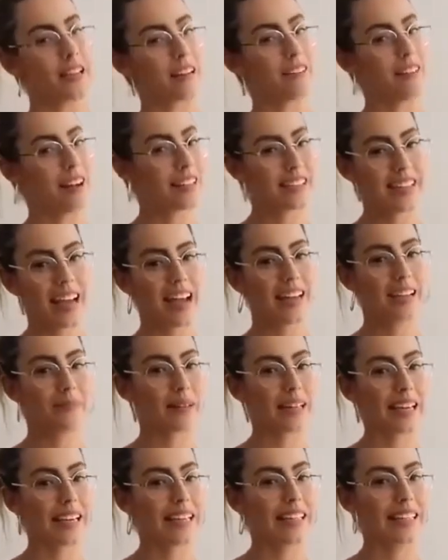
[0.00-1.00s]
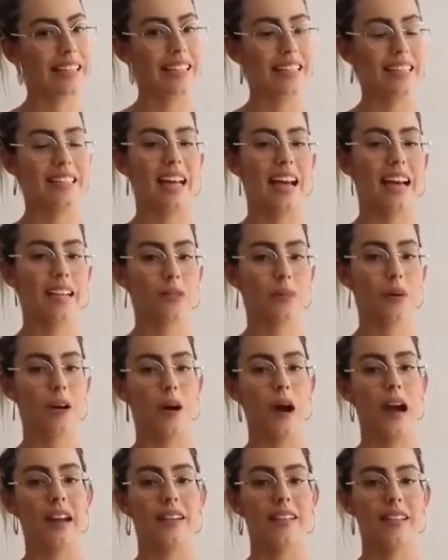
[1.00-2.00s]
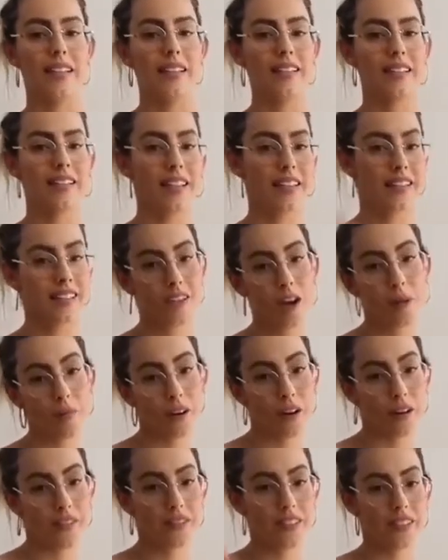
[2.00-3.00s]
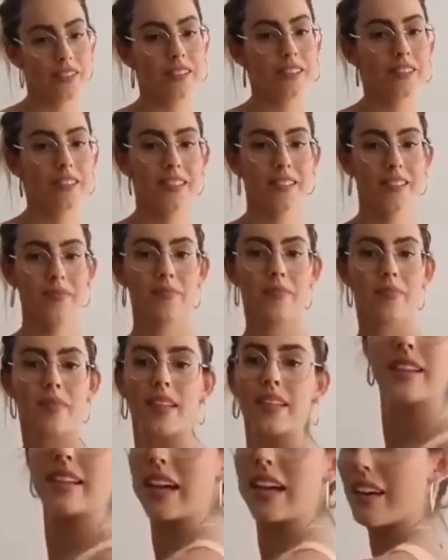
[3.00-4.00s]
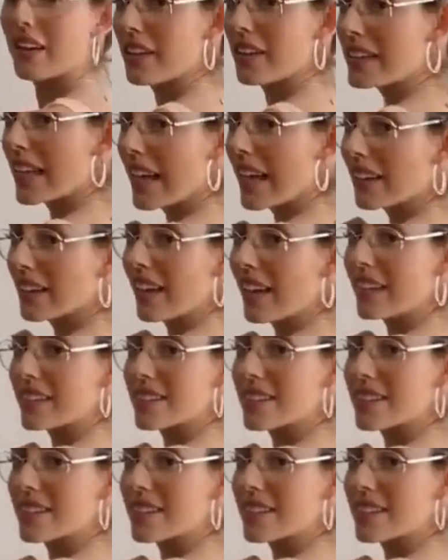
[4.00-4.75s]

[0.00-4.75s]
They're great tanning bikinis as well and it's easy to take your top off to get no tan